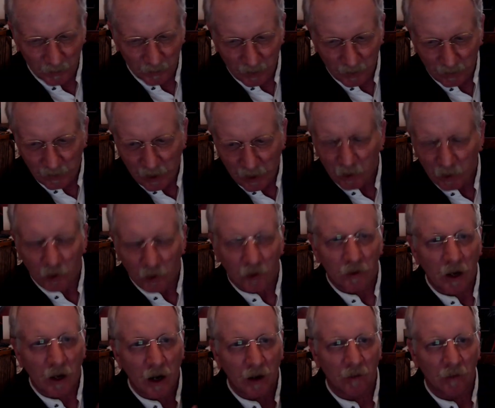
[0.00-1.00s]
not going to
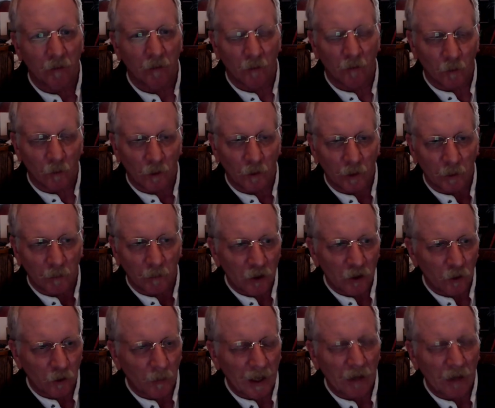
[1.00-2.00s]
talk really
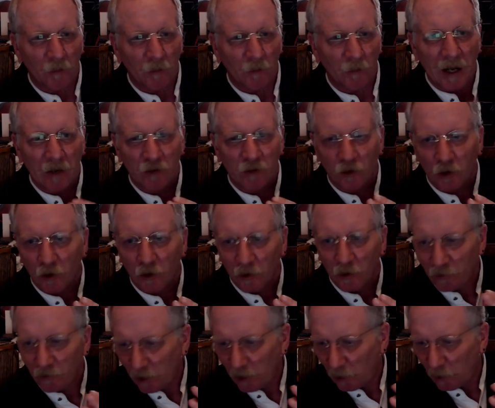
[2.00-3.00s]
much about the massacre
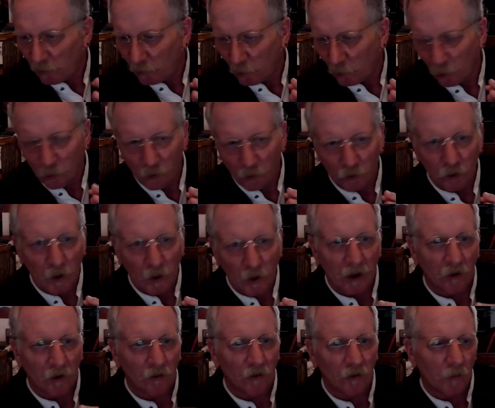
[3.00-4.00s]
itself, nor the
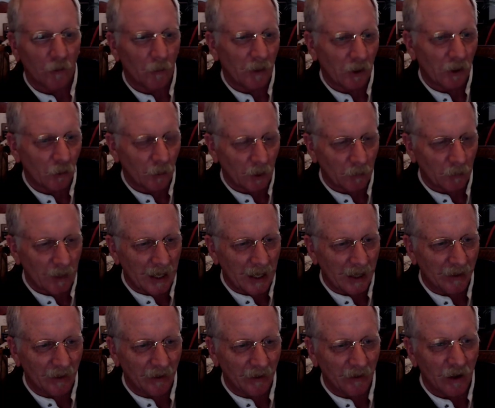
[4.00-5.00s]
trials of the Bisbee
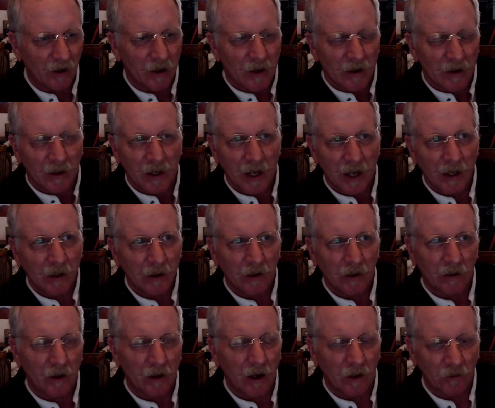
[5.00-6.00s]
bandits. Kind of
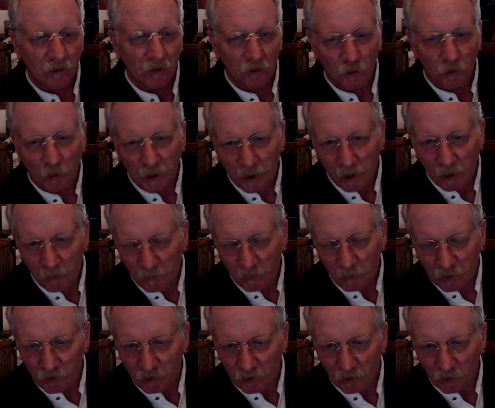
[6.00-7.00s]
going to concentrate on
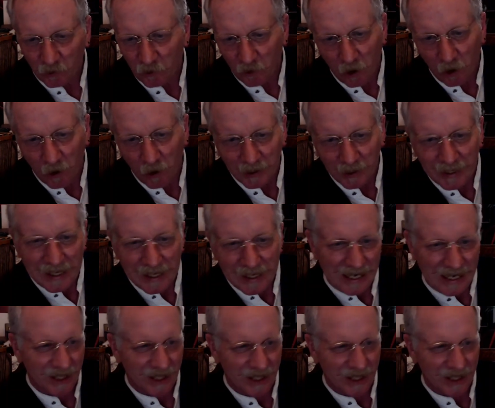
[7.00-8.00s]
Mr. John
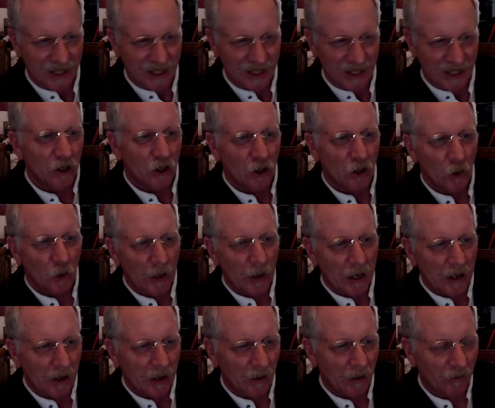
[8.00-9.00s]
Heath, who
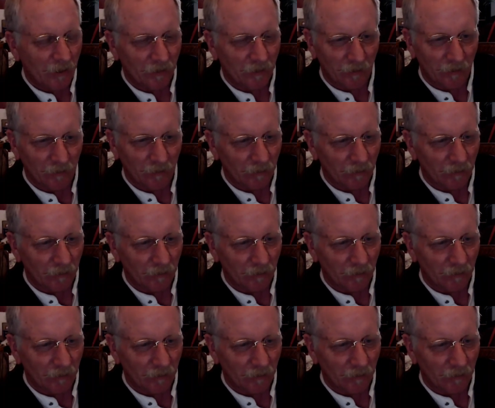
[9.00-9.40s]
has,